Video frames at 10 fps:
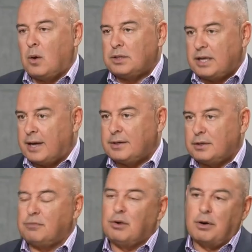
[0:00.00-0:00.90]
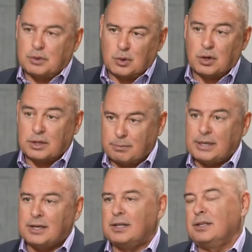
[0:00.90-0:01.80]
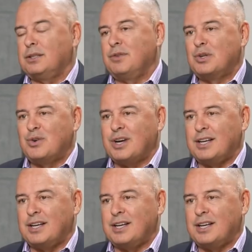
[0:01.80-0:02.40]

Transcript: on the island of Rarotonga, the main island of the Cook